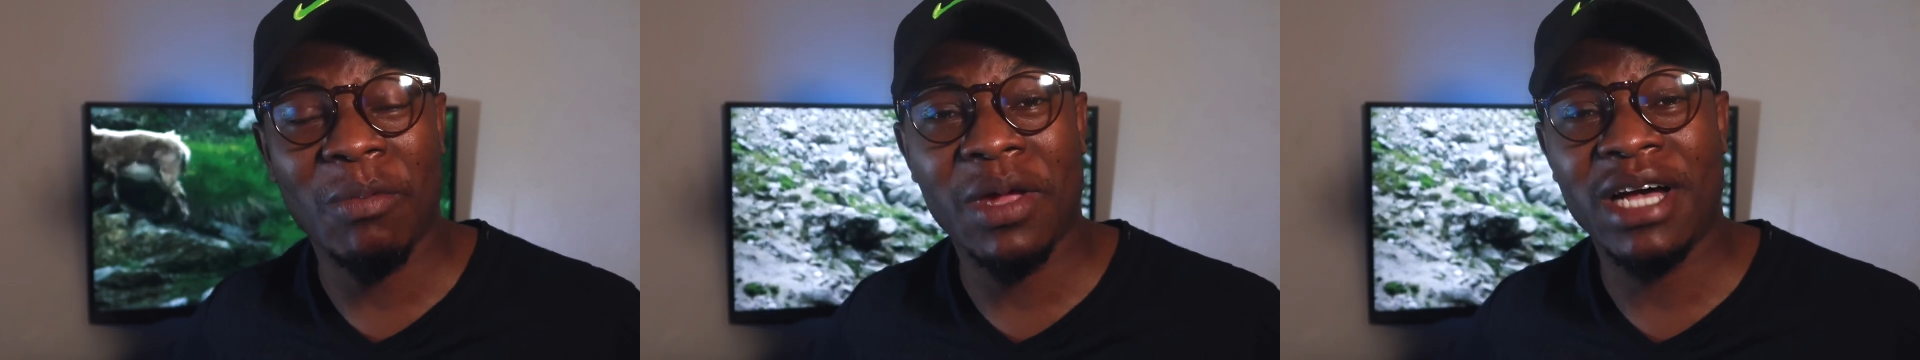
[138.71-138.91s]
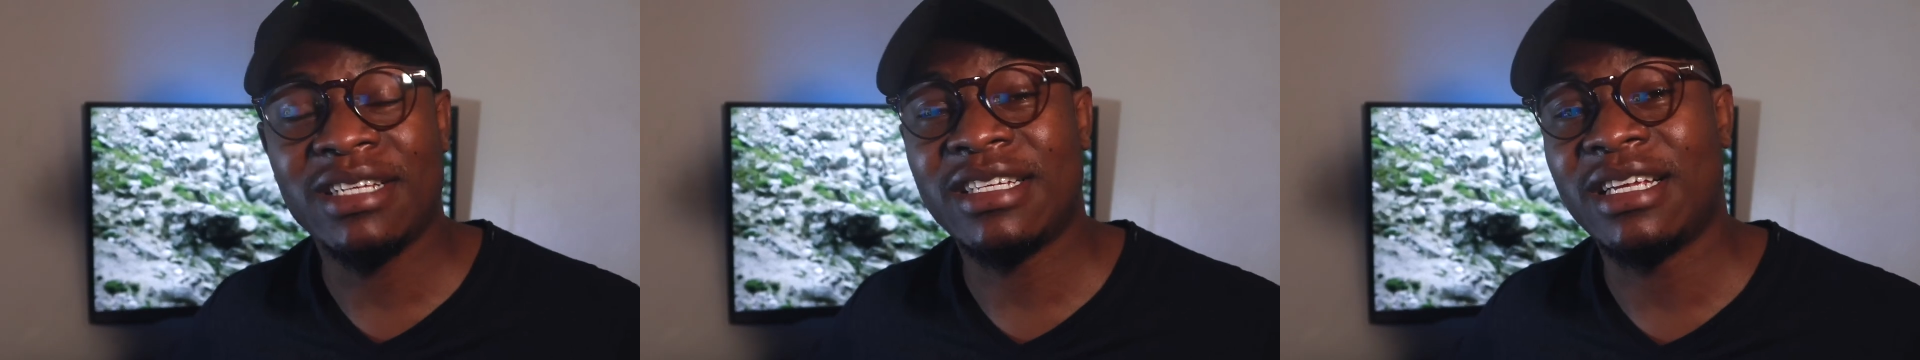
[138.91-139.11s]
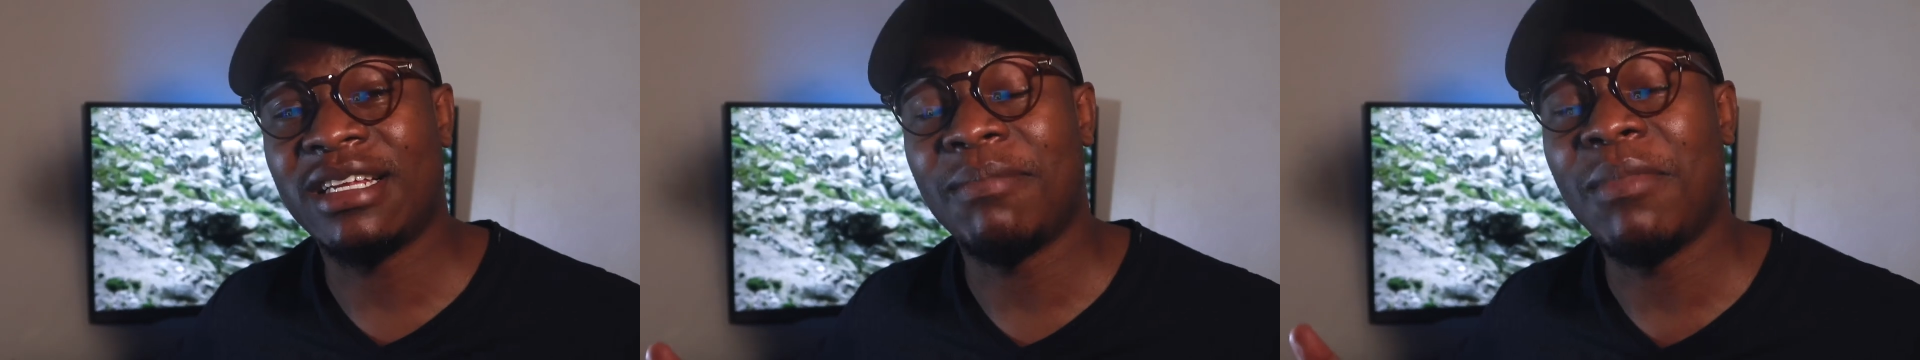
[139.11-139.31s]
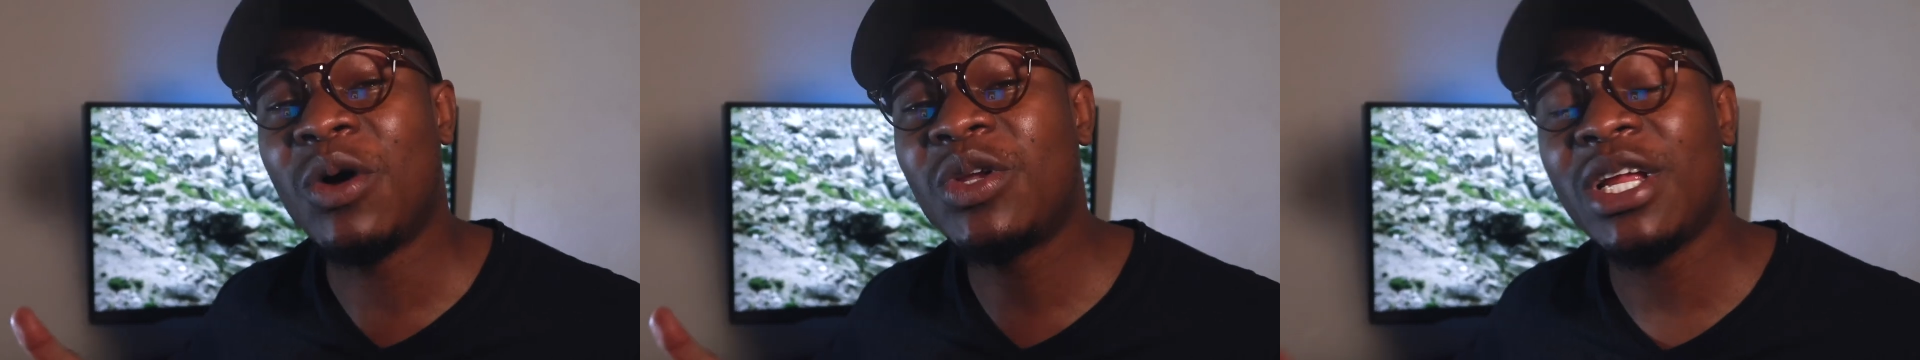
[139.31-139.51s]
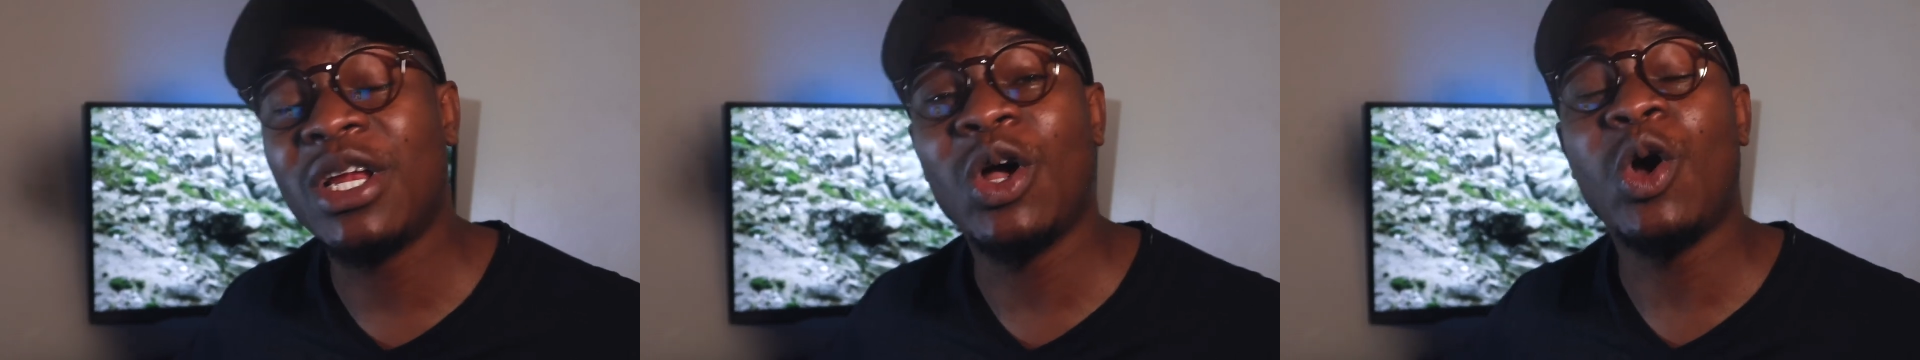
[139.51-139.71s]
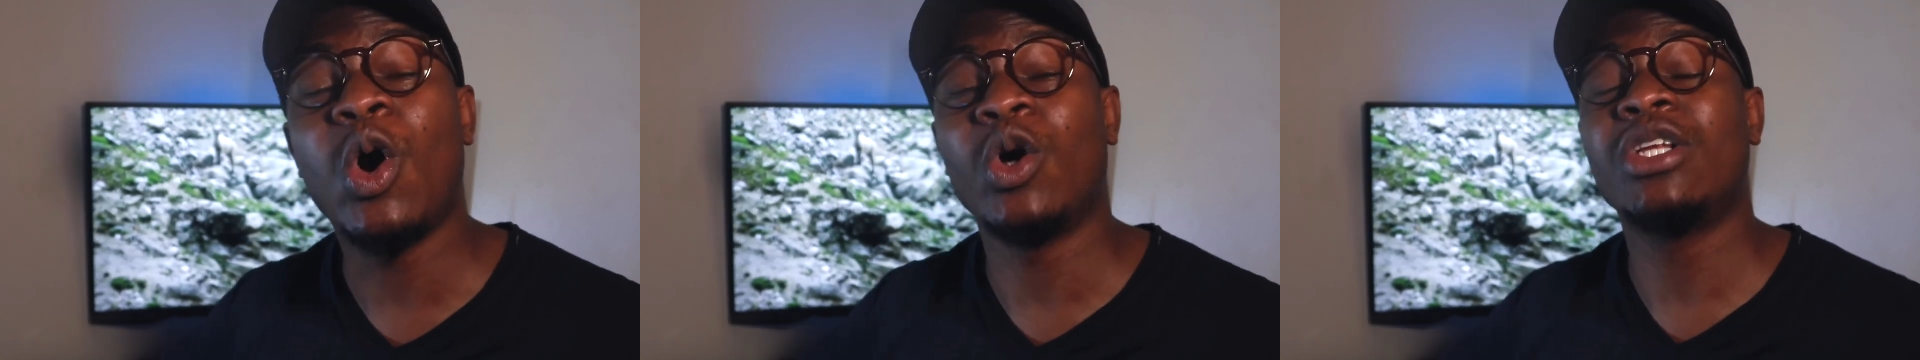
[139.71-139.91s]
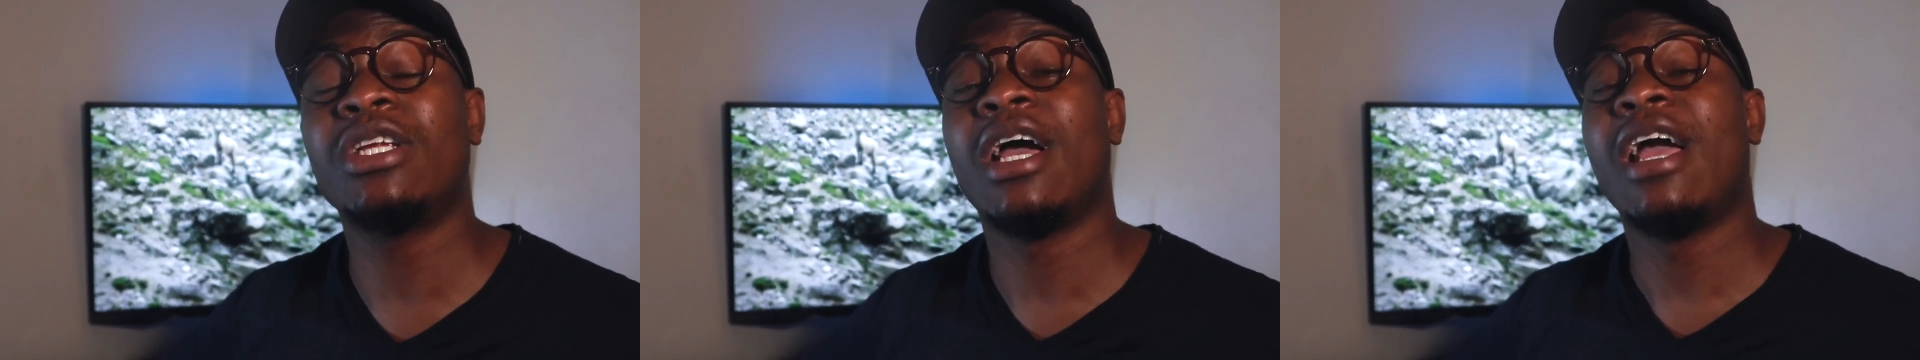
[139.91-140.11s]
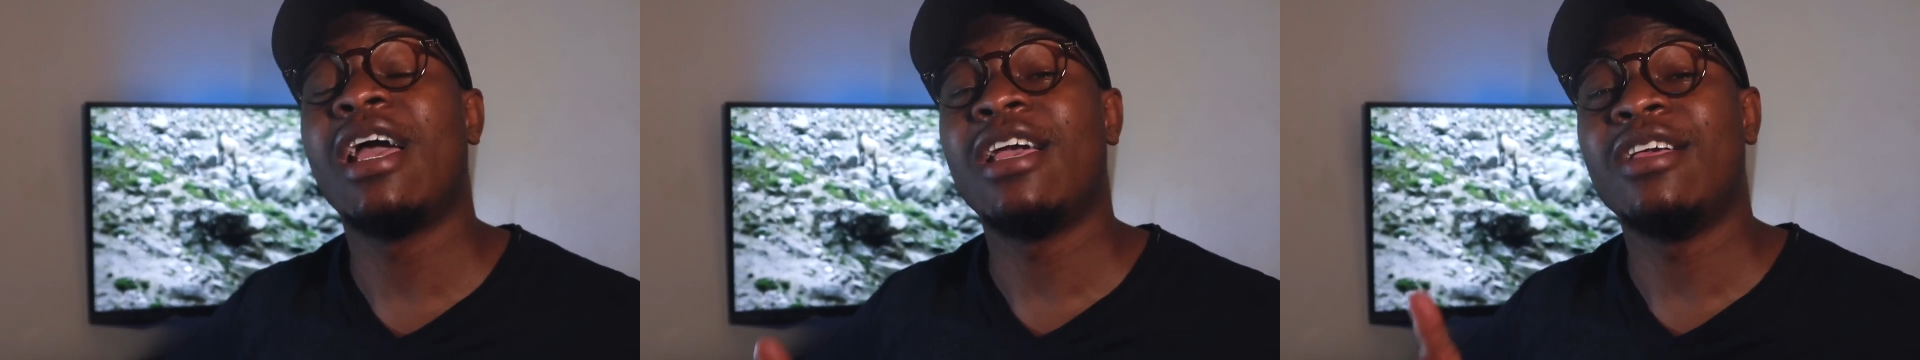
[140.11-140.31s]
You may be asking. The mountain
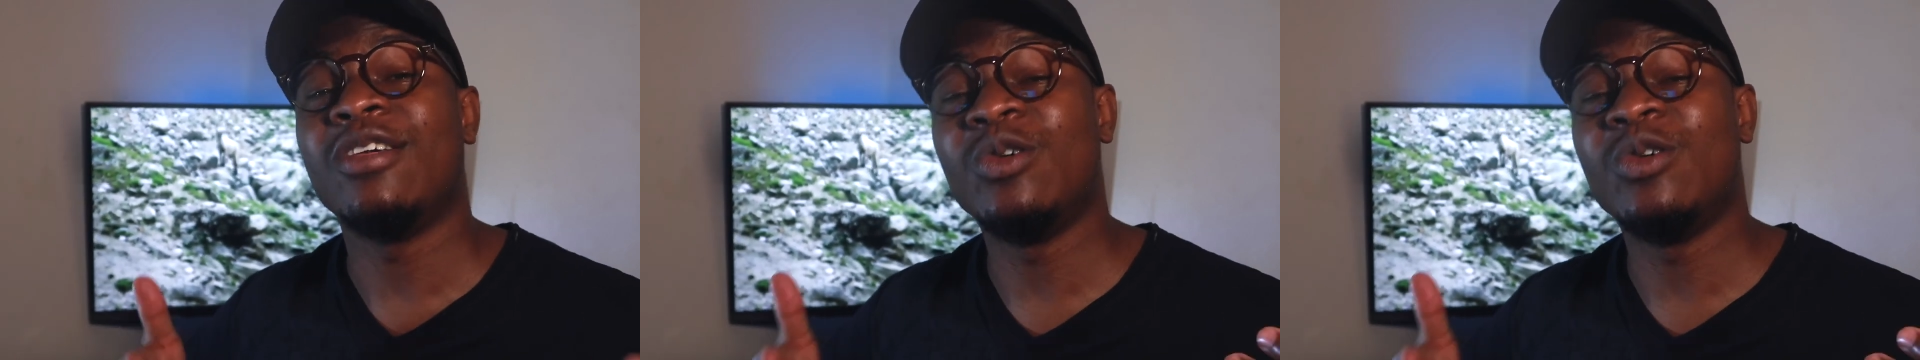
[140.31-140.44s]
goat